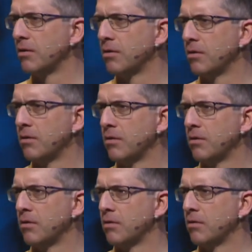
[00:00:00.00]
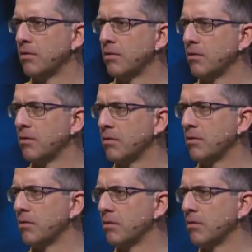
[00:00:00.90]

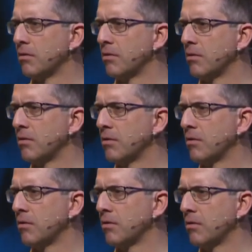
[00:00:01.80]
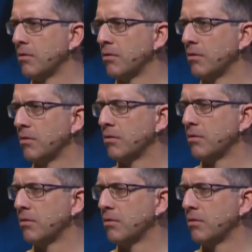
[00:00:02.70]
Nothing is said.